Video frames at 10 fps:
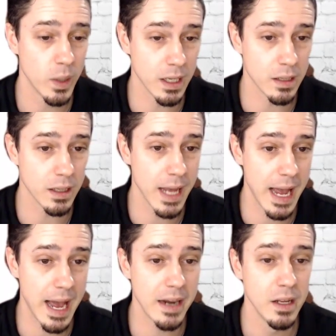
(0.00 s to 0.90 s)
We can click
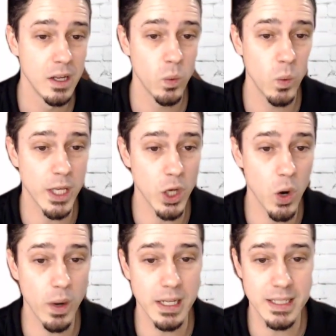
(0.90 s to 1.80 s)
add. We can
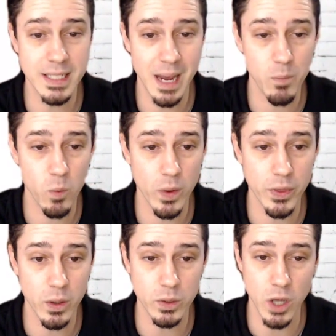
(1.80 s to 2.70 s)
go in and type
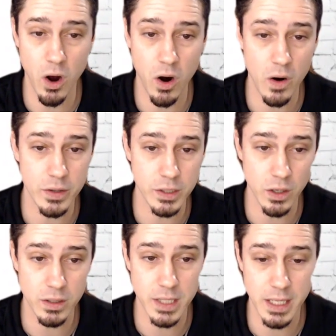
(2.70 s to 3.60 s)
what those are, the
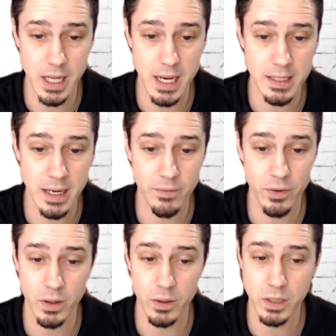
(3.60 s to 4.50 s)
start date, the end
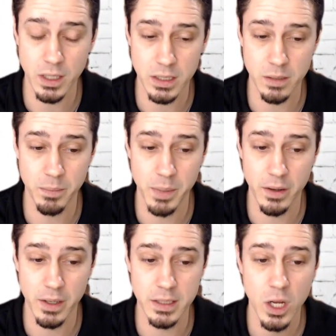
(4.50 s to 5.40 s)
date for those custom
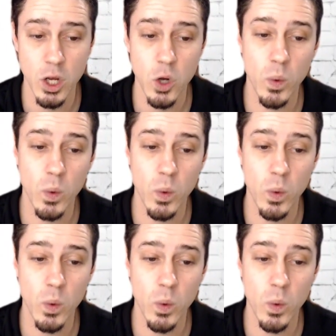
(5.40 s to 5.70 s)
periods.